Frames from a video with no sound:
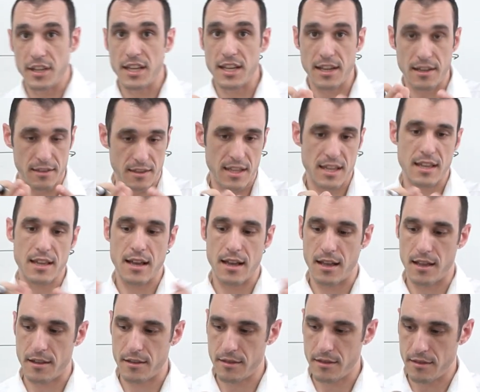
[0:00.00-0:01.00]
the, the,
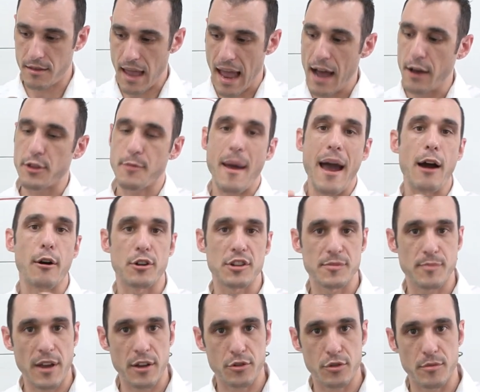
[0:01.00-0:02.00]
uh, how the power
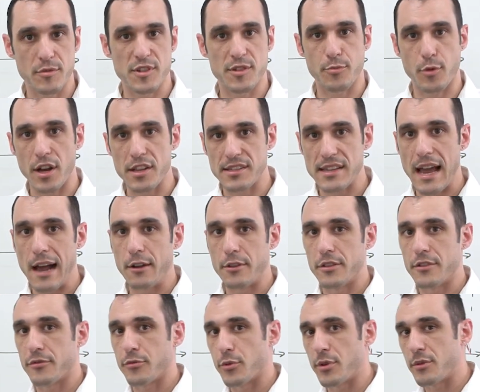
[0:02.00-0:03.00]
spectrum spreads out
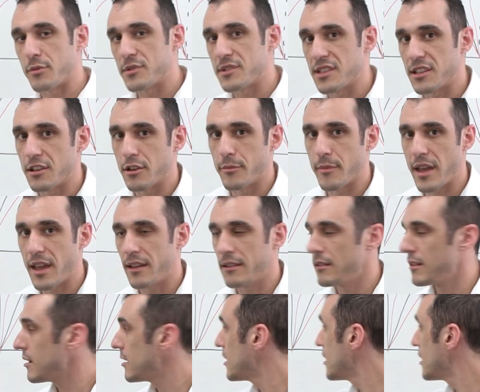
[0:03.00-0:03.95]
in the frequency domain,